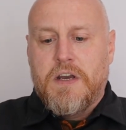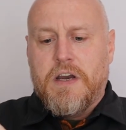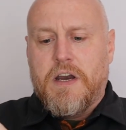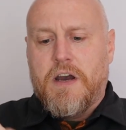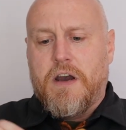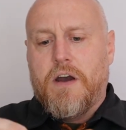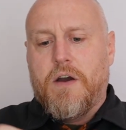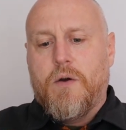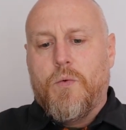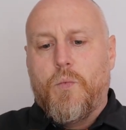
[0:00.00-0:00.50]

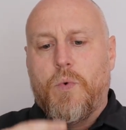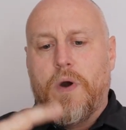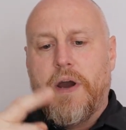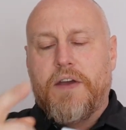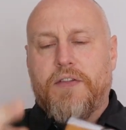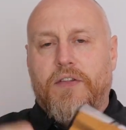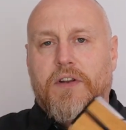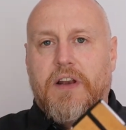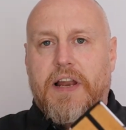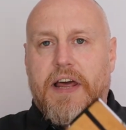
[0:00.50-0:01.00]

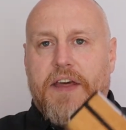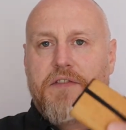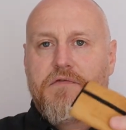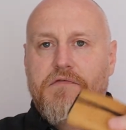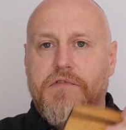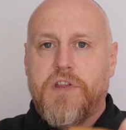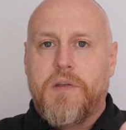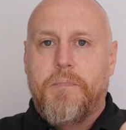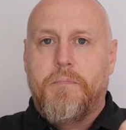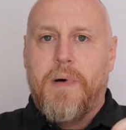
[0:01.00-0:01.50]
where the
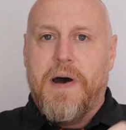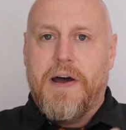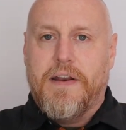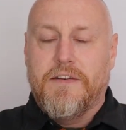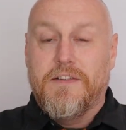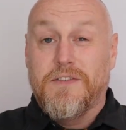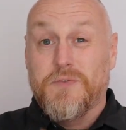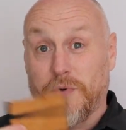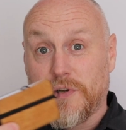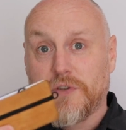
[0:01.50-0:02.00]
leather and the
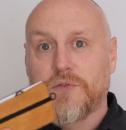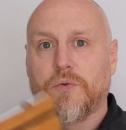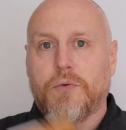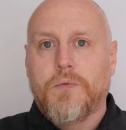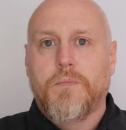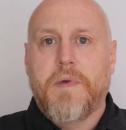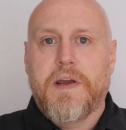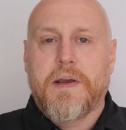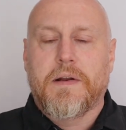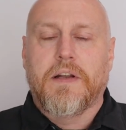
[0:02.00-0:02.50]
band, which
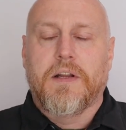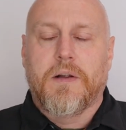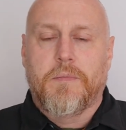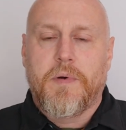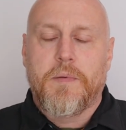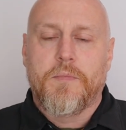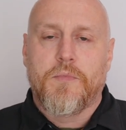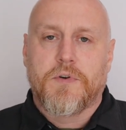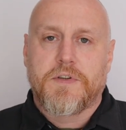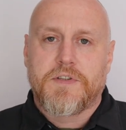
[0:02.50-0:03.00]
will make a little
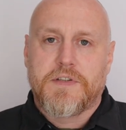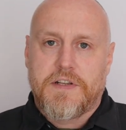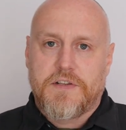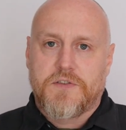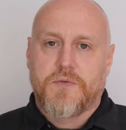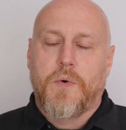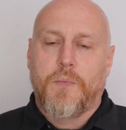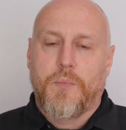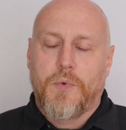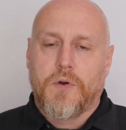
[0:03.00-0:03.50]
bit more
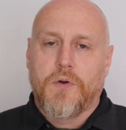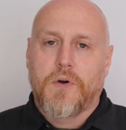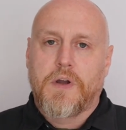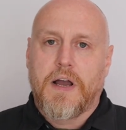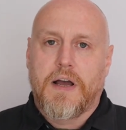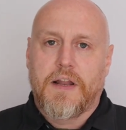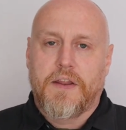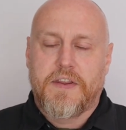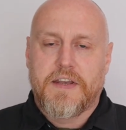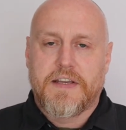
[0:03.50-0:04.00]
sense when we
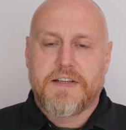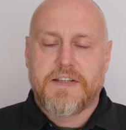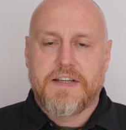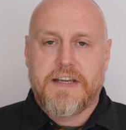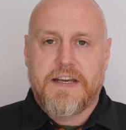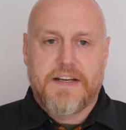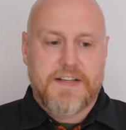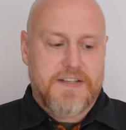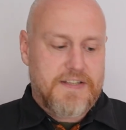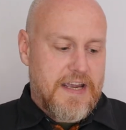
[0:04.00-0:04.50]
look at this
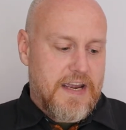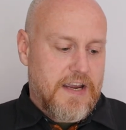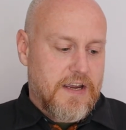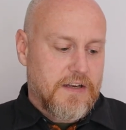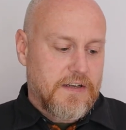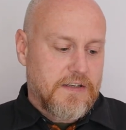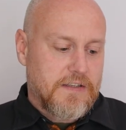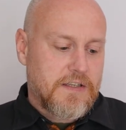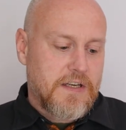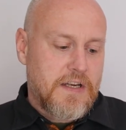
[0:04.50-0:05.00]
in a
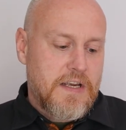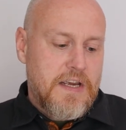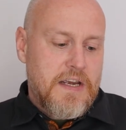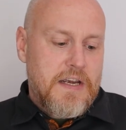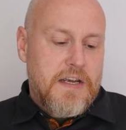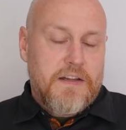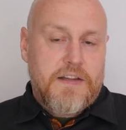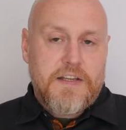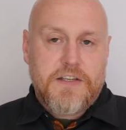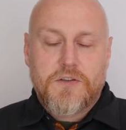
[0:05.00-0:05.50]
second.
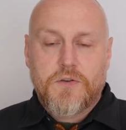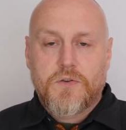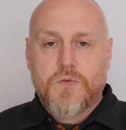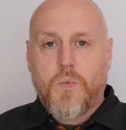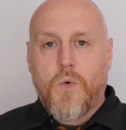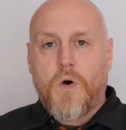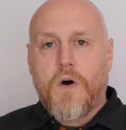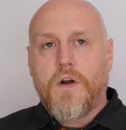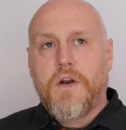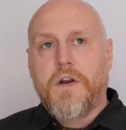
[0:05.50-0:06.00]
This was
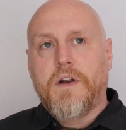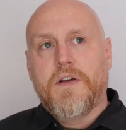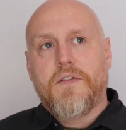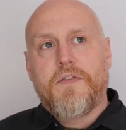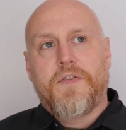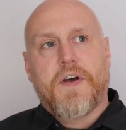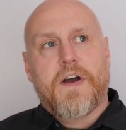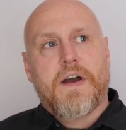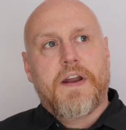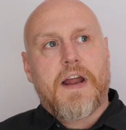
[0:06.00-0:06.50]
one
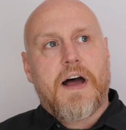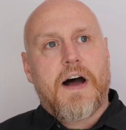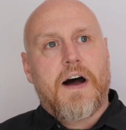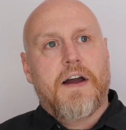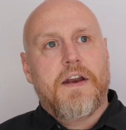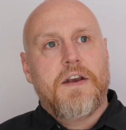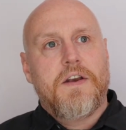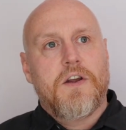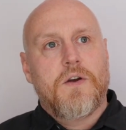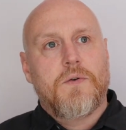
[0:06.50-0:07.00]
that
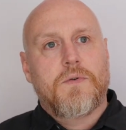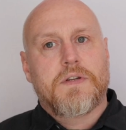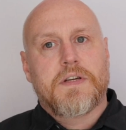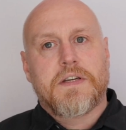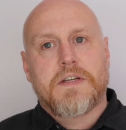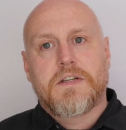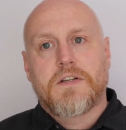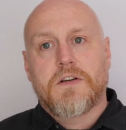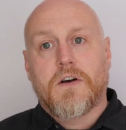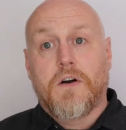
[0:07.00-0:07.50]
I
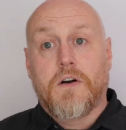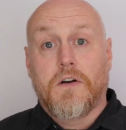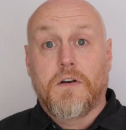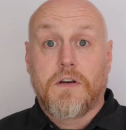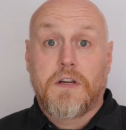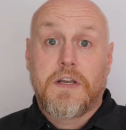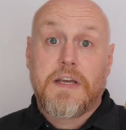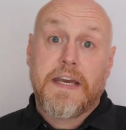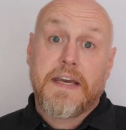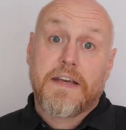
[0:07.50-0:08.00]
noticed
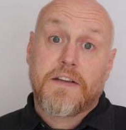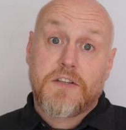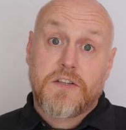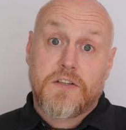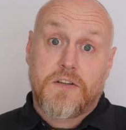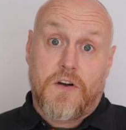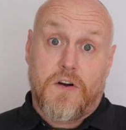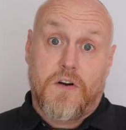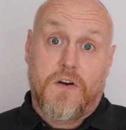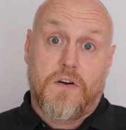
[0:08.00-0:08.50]
on
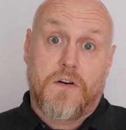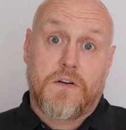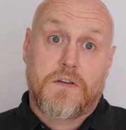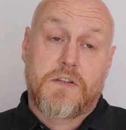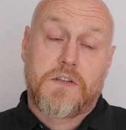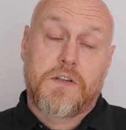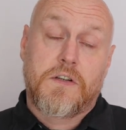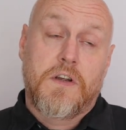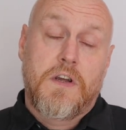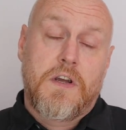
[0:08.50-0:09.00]

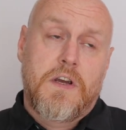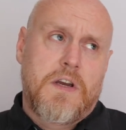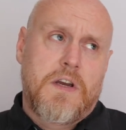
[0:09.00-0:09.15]
Kickstarter,